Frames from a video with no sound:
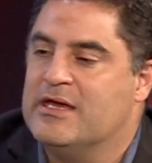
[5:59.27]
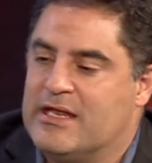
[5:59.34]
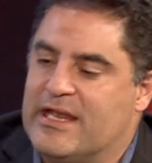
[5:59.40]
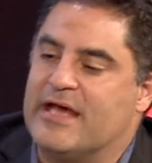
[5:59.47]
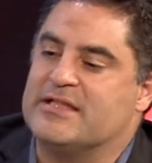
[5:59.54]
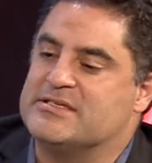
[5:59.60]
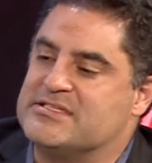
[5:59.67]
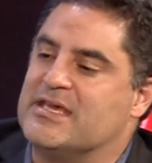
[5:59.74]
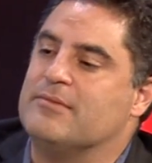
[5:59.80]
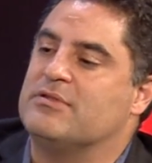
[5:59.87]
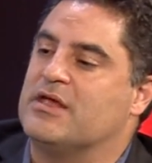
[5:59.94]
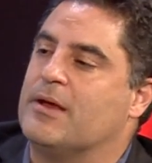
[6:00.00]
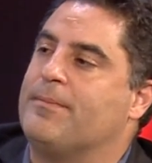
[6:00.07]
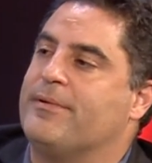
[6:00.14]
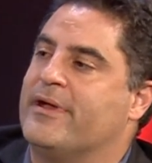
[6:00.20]
Now the same
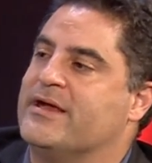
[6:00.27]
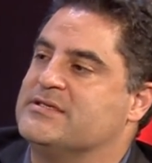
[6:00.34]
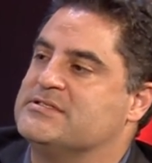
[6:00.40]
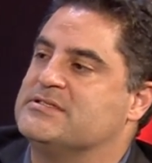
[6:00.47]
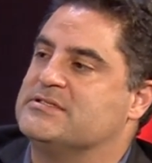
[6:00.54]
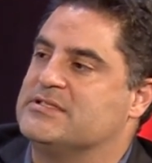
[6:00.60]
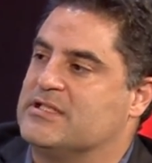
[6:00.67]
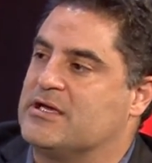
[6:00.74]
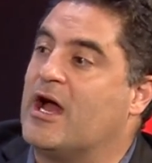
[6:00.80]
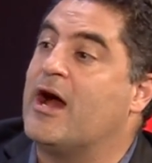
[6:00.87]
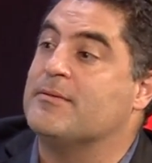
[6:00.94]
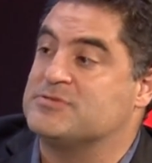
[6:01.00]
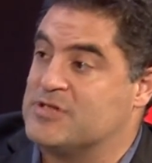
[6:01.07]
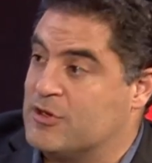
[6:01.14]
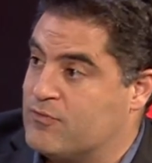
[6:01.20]
thing applies to the
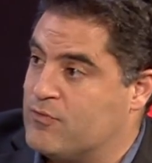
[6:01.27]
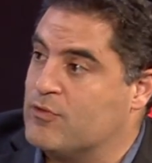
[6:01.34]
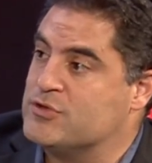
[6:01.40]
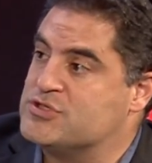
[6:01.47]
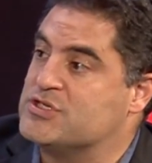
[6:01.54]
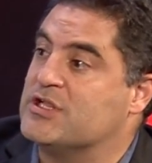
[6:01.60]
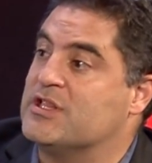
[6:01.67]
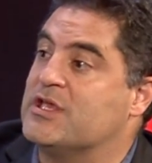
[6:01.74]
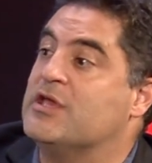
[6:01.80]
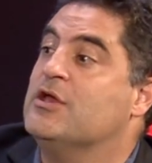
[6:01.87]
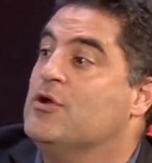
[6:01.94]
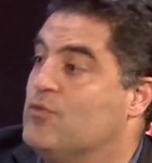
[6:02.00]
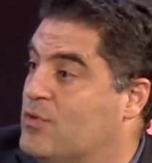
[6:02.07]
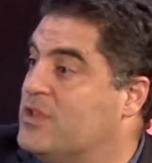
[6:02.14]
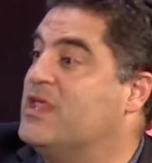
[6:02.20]
cops. Unfortunately,
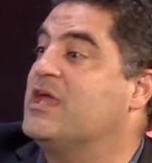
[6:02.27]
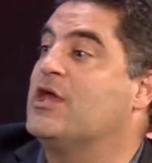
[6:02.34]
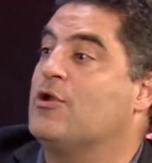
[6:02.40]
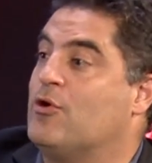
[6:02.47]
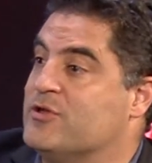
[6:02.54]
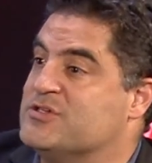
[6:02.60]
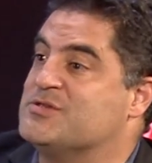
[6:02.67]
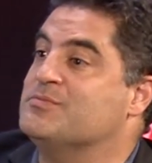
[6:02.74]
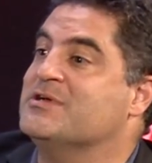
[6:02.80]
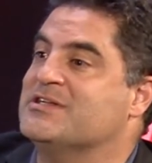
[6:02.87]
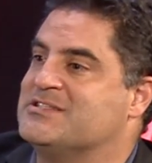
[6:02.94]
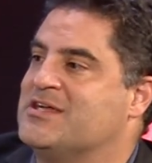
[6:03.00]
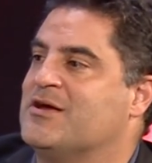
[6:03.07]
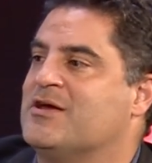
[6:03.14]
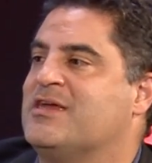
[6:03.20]
when they get all this
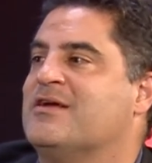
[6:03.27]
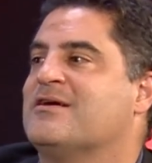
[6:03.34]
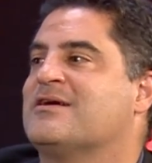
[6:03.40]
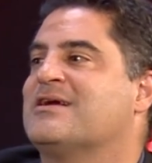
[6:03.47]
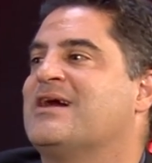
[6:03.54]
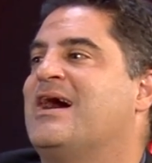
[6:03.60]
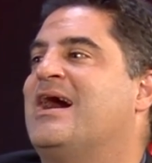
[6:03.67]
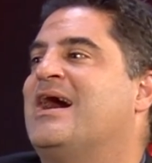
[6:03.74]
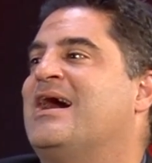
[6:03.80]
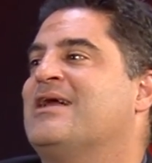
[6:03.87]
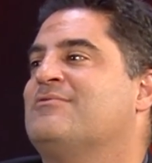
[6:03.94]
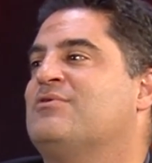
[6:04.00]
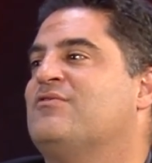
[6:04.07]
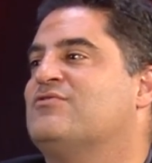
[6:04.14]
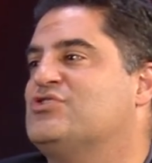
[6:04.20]
military gear, God,
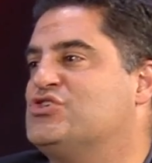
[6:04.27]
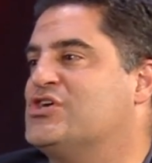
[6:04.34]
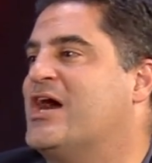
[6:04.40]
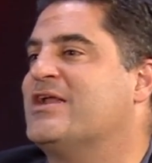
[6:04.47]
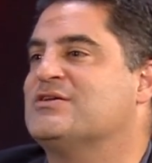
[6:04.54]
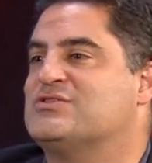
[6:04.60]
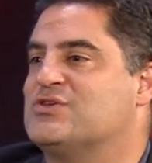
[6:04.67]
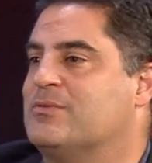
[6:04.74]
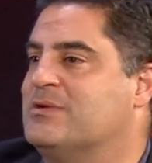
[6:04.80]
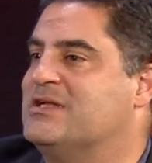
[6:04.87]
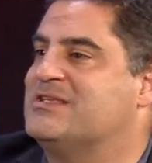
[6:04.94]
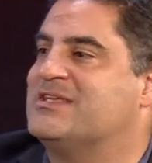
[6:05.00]
we've shot it so many